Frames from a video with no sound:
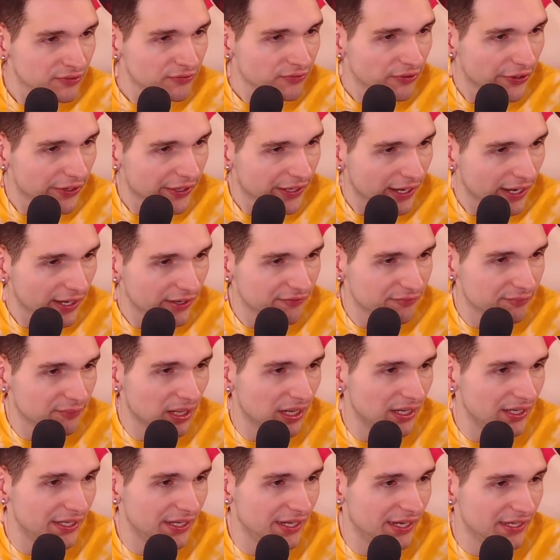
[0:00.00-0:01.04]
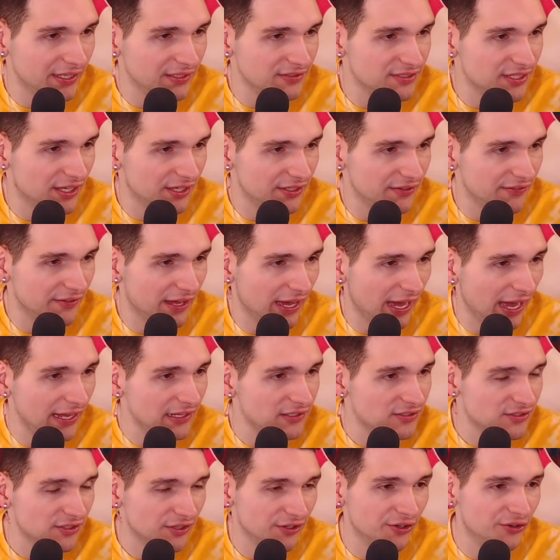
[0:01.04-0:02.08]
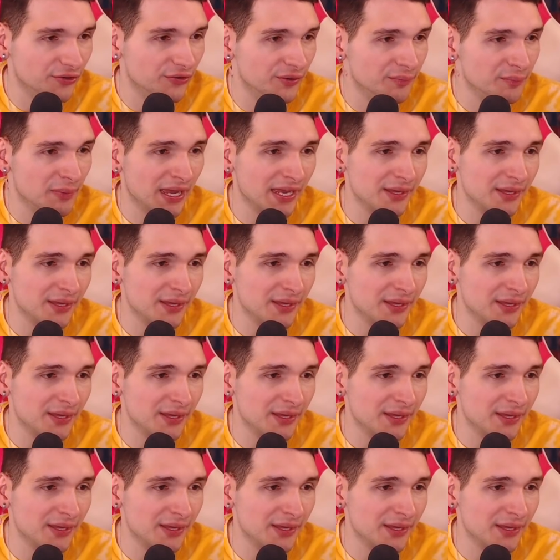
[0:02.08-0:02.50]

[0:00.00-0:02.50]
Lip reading: running out of money, I could tell you that. So, in my